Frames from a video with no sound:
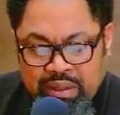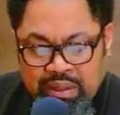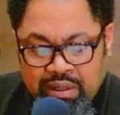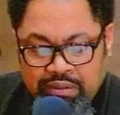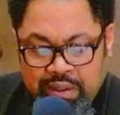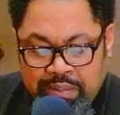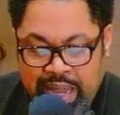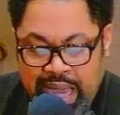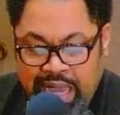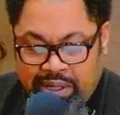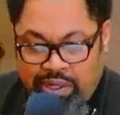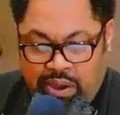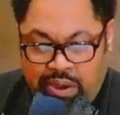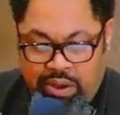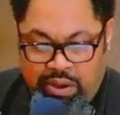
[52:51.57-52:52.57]
From Nat
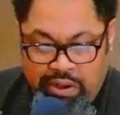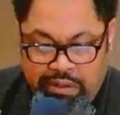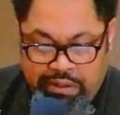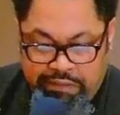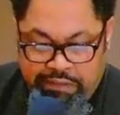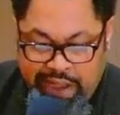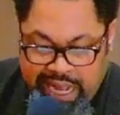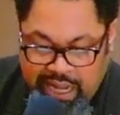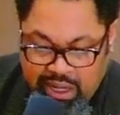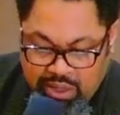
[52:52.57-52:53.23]
Turner and Fannie